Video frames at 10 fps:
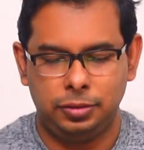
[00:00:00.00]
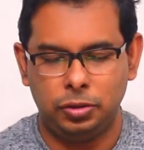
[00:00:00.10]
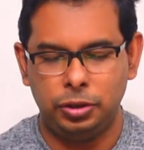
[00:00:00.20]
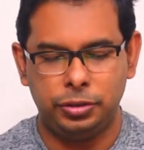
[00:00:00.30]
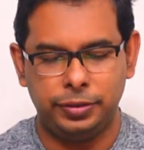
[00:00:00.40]

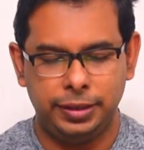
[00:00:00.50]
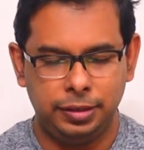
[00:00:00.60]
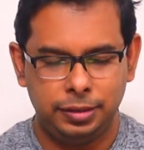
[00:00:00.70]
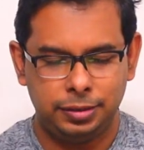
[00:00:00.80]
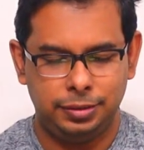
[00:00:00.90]

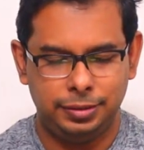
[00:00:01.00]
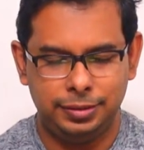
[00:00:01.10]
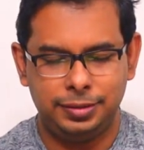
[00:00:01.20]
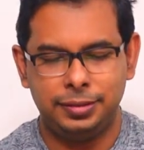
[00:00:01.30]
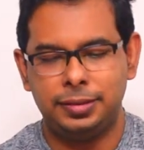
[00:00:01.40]
altogether.
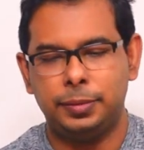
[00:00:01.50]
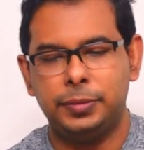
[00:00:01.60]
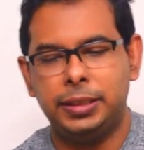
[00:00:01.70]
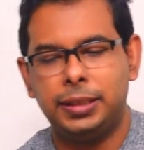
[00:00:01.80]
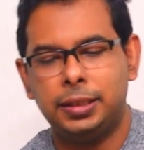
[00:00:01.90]
This is
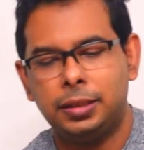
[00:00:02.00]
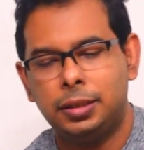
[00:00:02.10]
something